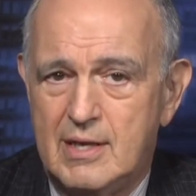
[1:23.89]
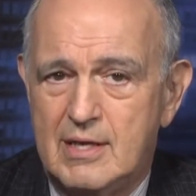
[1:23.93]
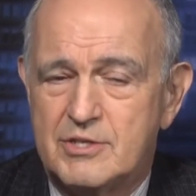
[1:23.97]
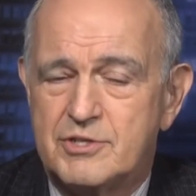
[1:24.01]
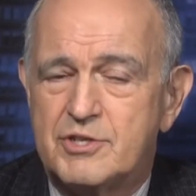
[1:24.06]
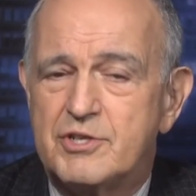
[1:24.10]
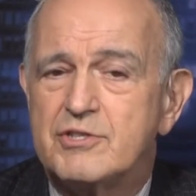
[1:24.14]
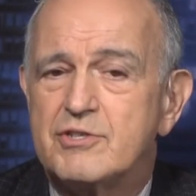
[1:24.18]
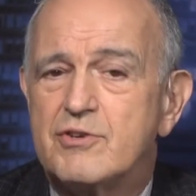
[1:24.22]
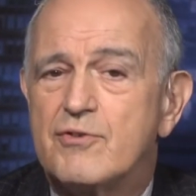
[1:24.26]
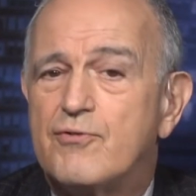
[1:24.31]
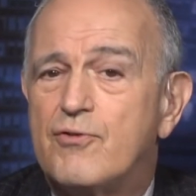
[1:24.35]

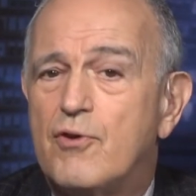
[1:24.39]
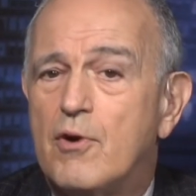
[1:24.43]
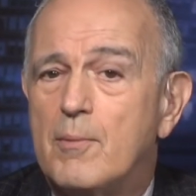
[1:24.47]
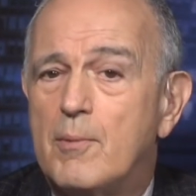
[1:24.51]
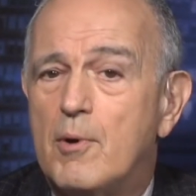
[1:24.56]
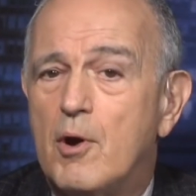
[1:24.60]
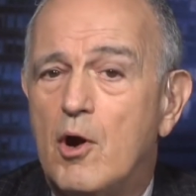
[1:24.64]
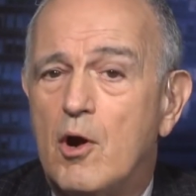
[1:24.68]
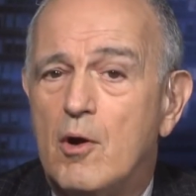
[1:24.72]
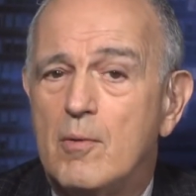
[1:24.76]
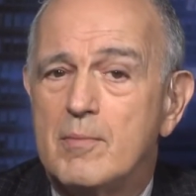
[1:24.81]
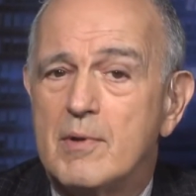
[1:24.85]
She's a
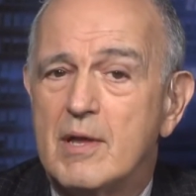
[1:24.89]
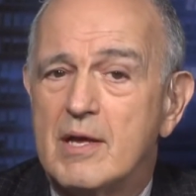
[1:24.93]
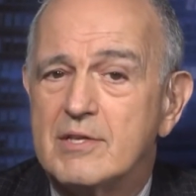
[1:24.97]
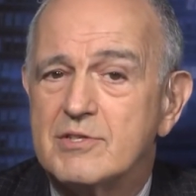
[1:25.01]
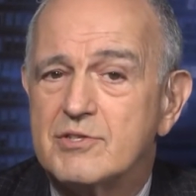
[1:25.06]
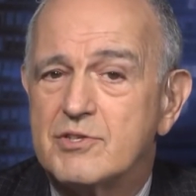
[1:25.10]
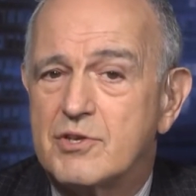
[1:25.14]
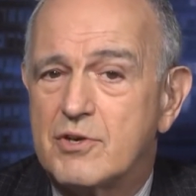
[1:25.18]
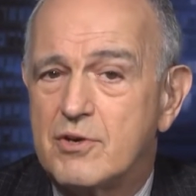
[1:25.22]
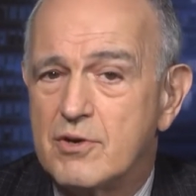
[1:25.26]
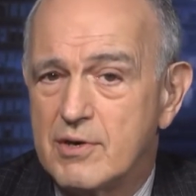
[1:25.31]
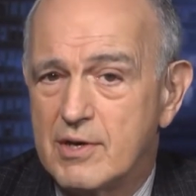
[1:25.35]
former
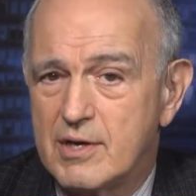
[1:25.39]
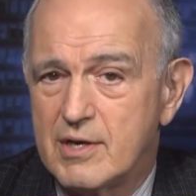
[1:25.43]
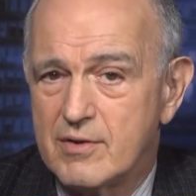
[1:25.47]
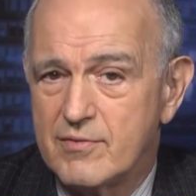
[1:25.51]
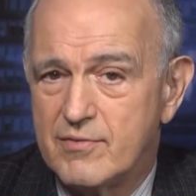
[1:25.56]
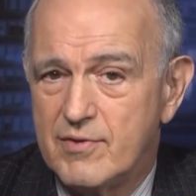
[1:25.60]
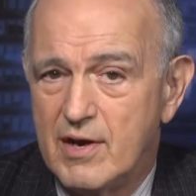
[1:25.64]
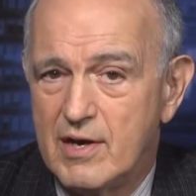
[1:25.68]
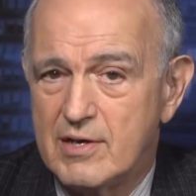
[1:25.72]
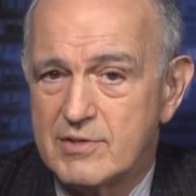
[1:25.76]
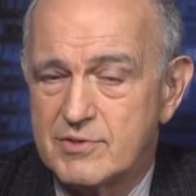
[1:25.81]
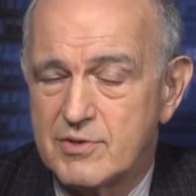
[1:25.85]
Homeland Security
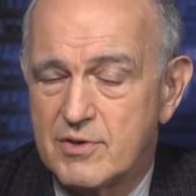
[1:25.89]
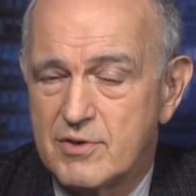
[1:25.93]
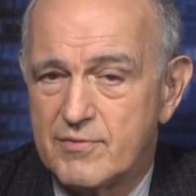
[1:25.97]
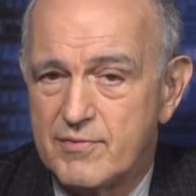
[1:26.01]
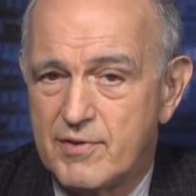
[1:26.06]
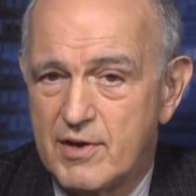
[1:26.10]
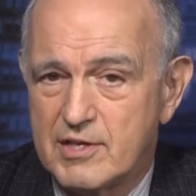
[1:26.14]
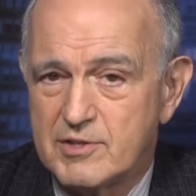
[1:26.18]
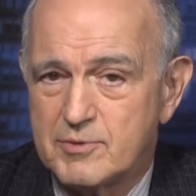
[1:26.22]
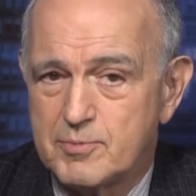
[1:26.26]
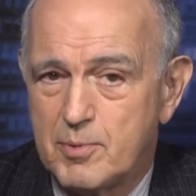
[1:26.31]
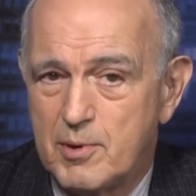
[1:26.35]
advisor to
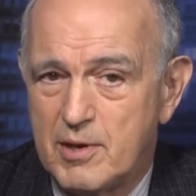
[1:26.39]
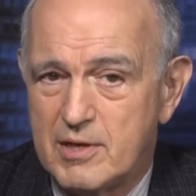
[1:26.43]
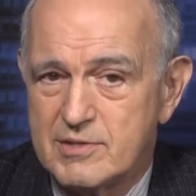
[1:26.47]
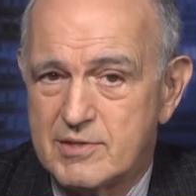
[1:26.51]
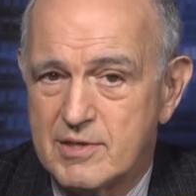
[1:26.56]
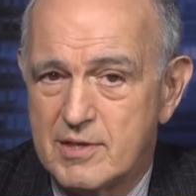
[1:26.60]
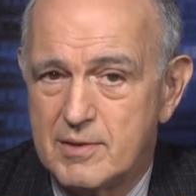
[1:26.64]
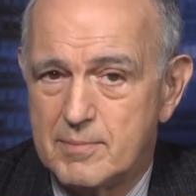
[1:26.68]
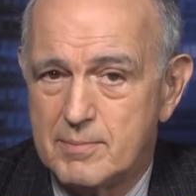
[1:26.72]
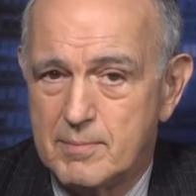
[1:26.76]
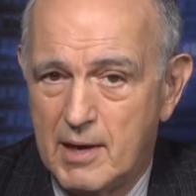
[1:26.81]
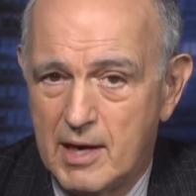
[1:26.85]
Vice
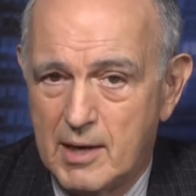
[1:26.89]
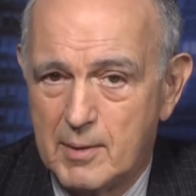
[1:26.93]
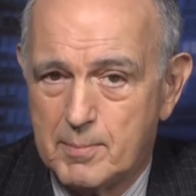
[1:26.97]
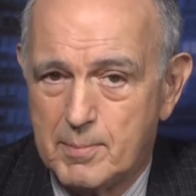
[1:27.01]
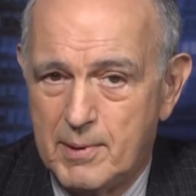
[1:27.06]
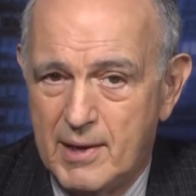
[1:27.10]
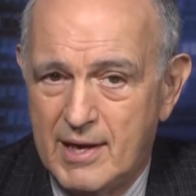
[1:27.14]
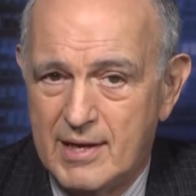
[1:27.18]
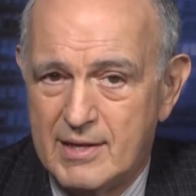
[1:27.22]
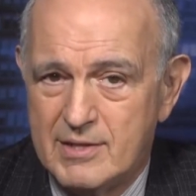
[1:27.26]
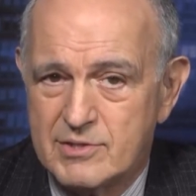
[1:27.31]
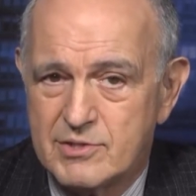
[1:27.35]
President Mike
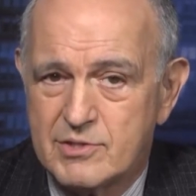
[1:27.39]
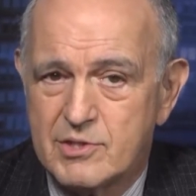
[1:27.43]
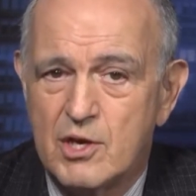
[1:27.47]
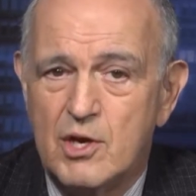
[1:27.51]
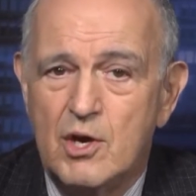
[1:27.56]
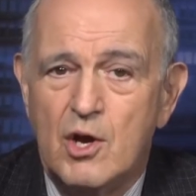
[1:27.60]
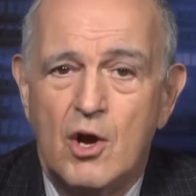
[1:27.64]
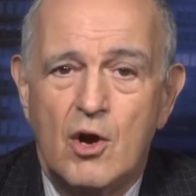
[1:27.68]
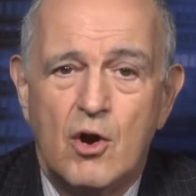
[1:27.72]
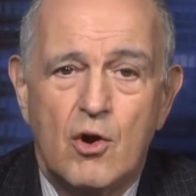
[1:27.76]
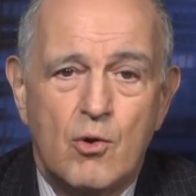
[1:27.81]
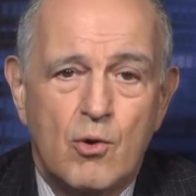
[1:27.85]
Pence,
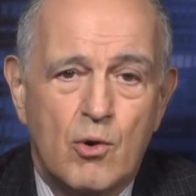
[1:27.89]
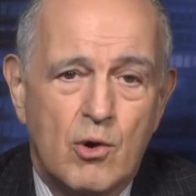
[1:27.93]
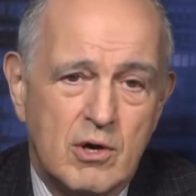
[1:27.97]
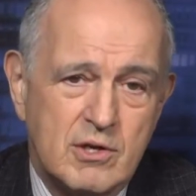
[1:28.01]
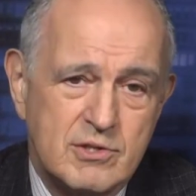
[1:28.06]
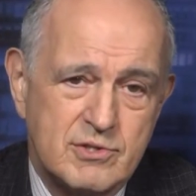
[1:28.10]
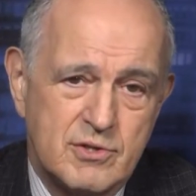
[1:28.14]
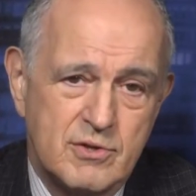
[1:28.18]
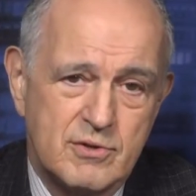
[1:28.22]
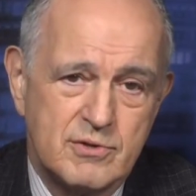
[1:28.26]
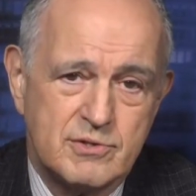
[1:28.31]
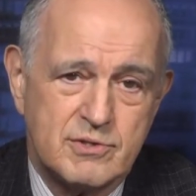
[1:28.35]
who
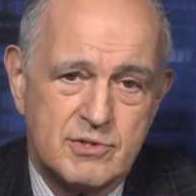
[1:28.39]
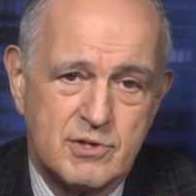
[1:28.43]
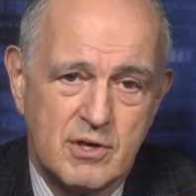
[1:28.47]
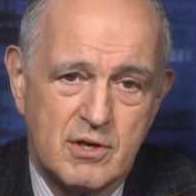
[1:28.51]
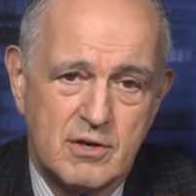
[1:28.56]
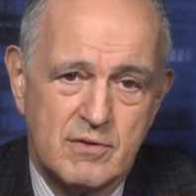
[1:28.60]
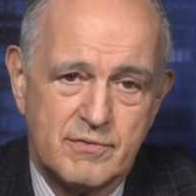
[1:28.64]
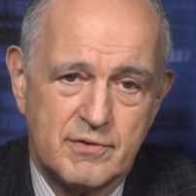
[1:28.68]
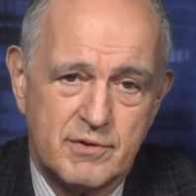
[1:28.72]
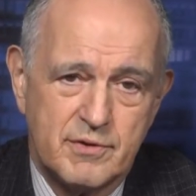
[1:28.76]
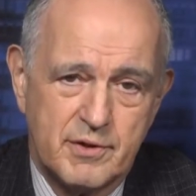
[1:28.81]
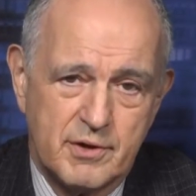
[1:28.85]
also
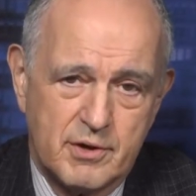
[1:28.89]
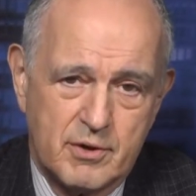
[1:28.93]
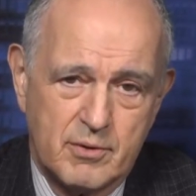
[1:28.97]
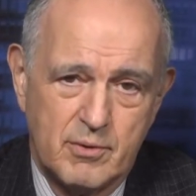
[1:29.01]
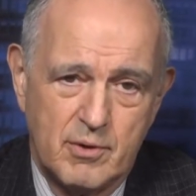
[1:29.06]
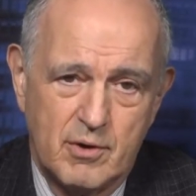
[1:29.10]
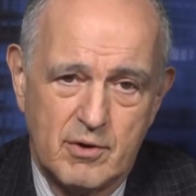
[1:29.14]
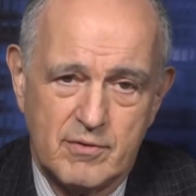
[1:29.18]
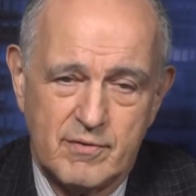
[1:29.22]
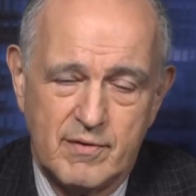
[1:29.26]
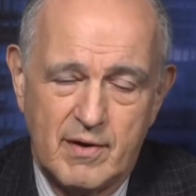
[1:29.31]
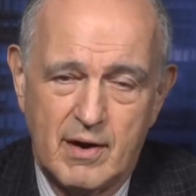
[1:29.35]
served in the
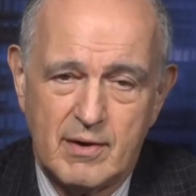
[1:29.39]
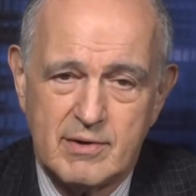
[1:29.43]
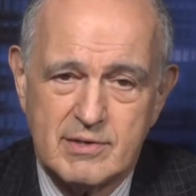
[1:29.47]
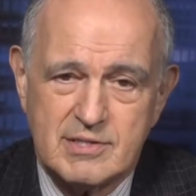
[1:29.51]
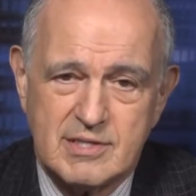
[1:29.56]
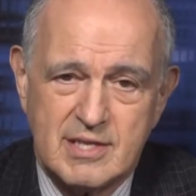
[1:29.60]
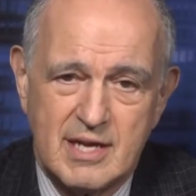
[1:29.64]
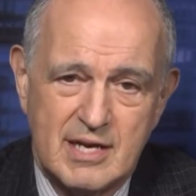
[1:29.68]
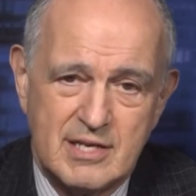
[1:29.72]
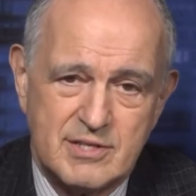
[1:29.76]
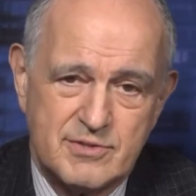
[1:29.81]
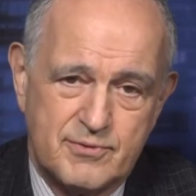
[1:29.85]

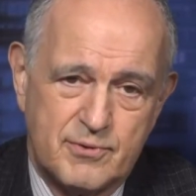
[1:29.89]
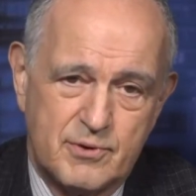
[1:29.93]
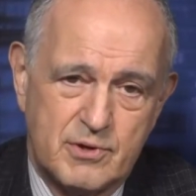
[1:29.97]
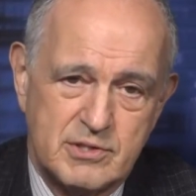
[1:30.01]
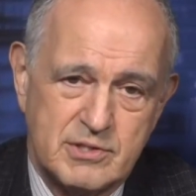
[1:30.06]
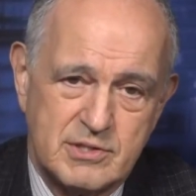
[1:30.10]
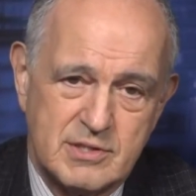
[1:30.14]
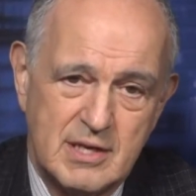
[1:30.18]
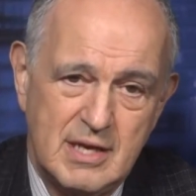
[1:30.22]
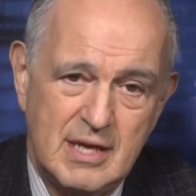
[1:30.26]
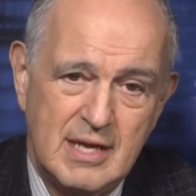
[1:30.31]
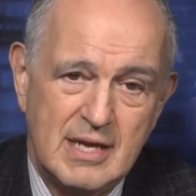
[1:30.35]
Coronavirus Task
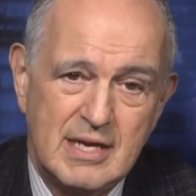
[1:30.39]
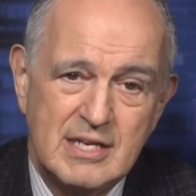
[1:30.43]
Force.